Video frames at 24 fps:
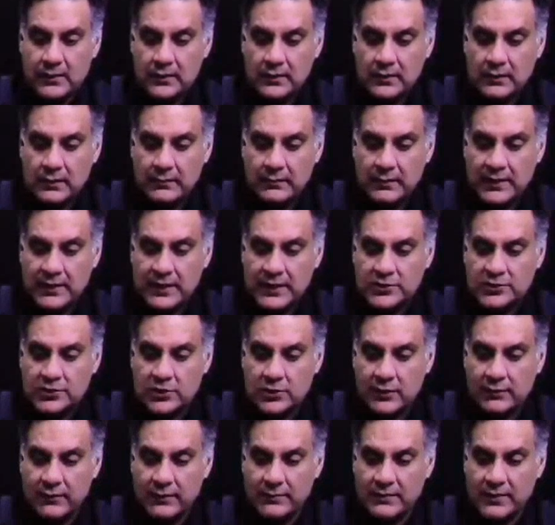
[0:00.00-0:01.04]
Limitation
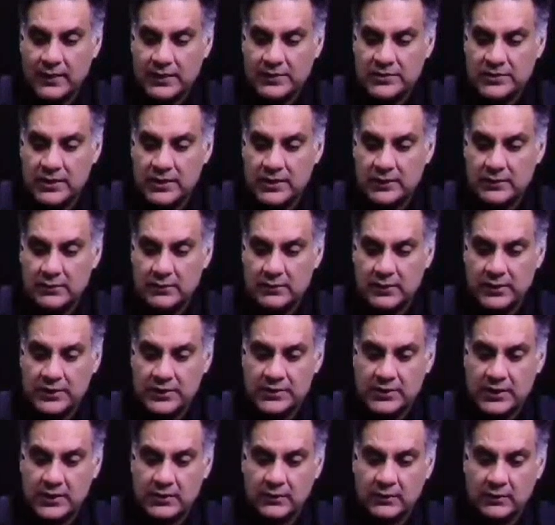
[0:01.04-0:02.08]
of abduction,
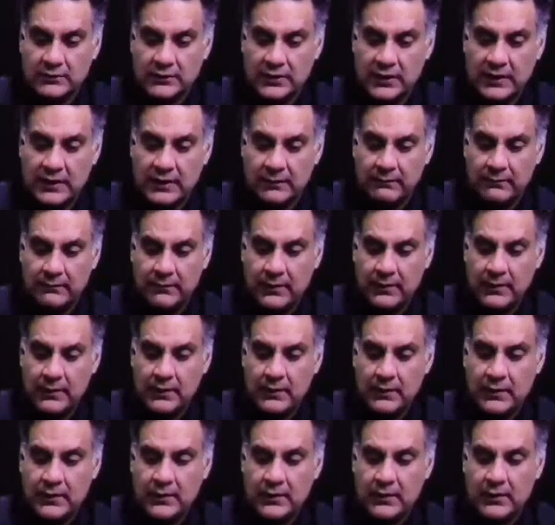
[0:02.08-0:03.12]
rotation of the limb.
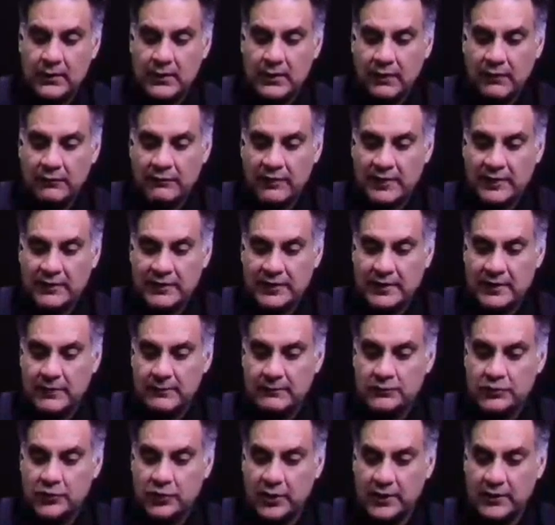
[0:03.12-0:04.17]
Affected hip
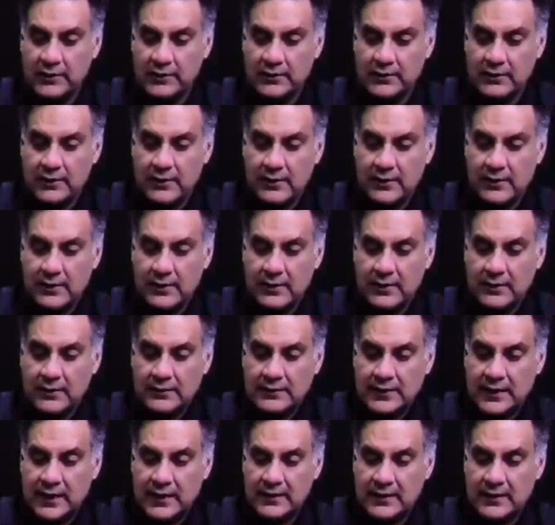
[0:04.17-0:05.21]
joint.
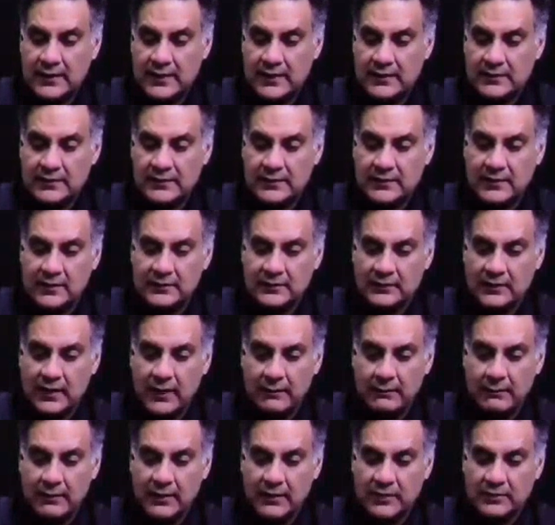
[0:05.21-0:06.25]
Tenderness in the
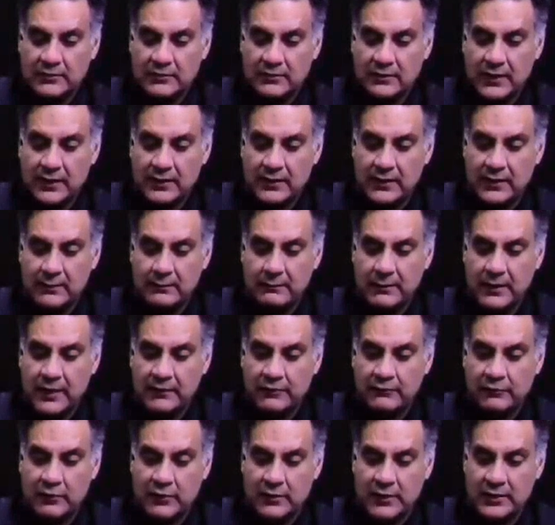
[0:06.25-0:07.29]
Scarpa's triangle,
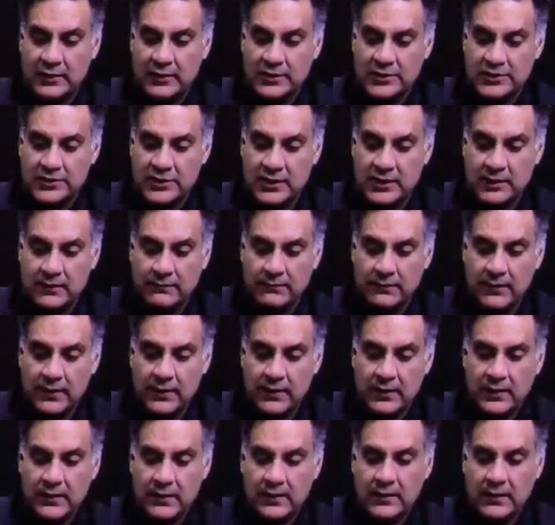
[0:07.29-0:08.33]
painful condition.
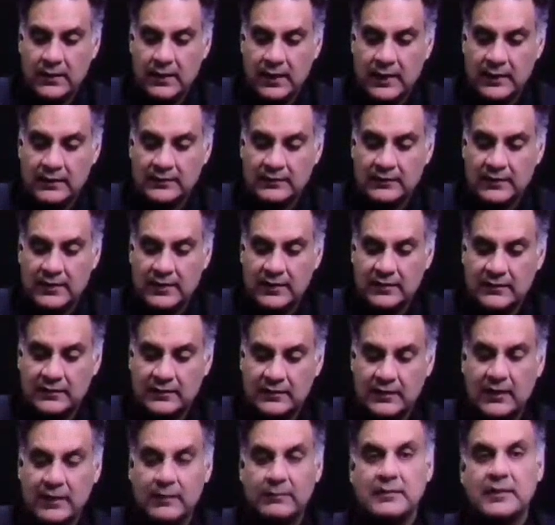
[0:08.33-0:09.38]
Answer is
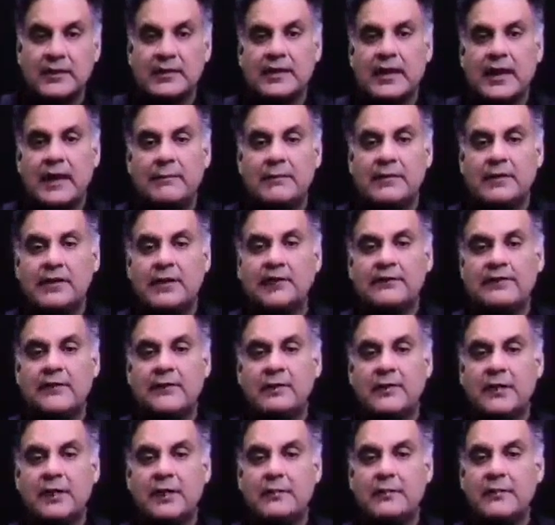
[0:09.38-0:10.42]
slipped capital
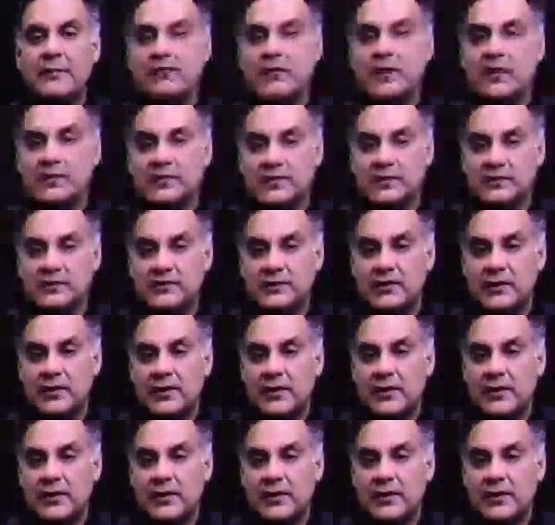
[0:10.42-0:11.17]
femoral epiphysis.